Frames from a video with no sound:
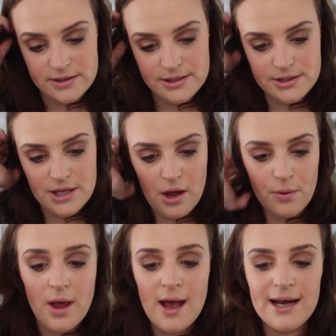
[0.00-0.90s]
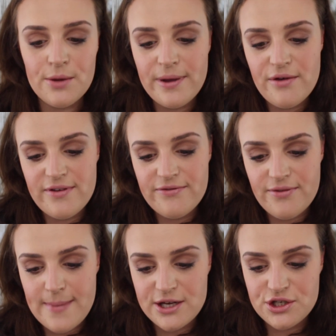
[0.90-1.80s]
So, a little bit of
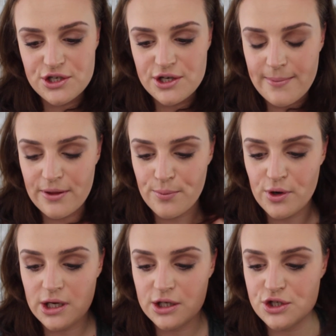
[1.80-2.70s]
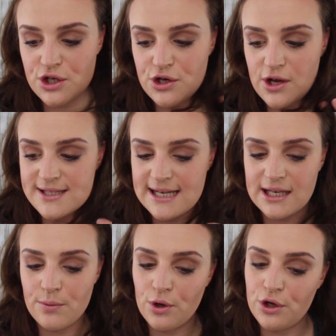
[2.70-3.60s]
information about the products so you know
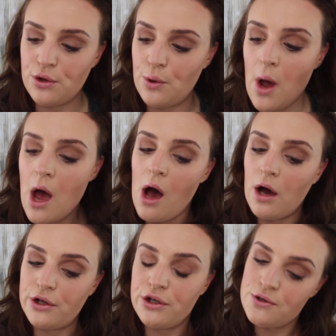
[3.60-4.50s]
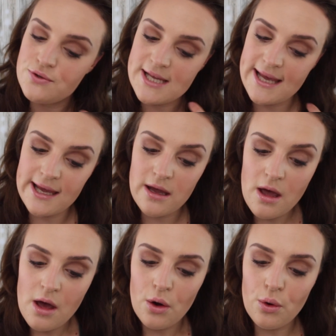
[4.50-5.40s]
exactly what you are using.
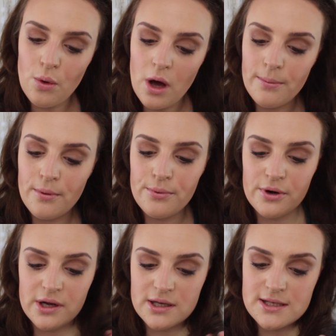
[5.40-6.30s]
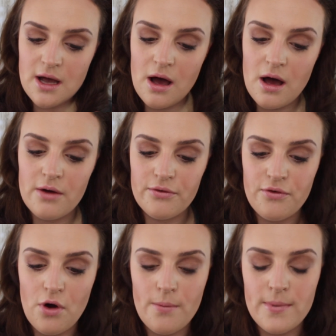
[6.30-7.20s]
All Arbonne products are
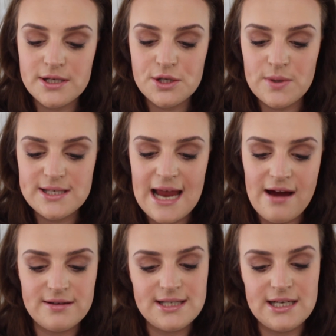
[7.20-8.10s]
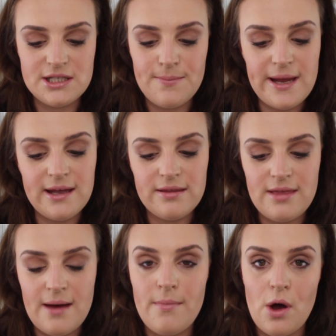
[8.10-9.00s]
from Swiss heritage, making
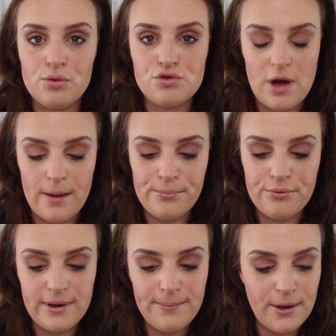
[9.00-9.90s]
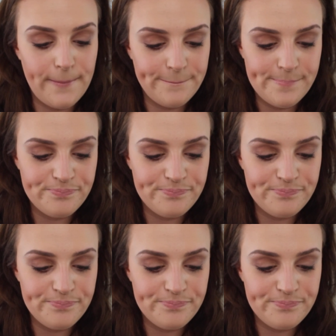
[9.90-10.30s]
them ultra premium.